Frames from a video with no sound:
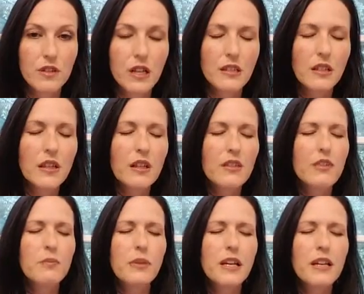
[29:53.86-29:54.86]
I love
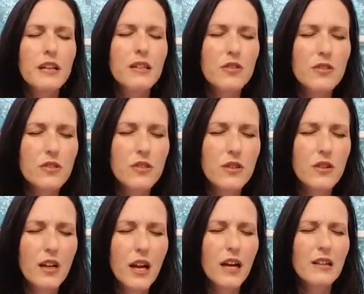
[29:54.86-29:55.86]
the peace.
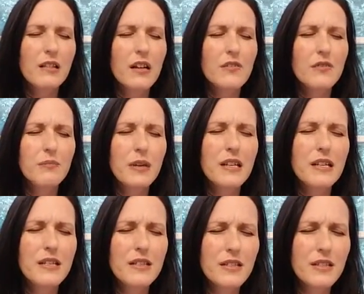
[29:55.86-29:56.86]
I love the
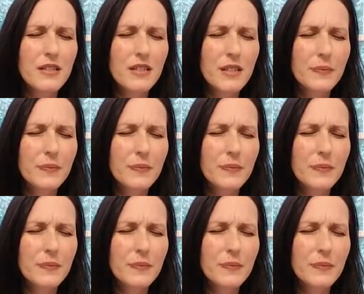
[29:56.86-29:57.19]
peace.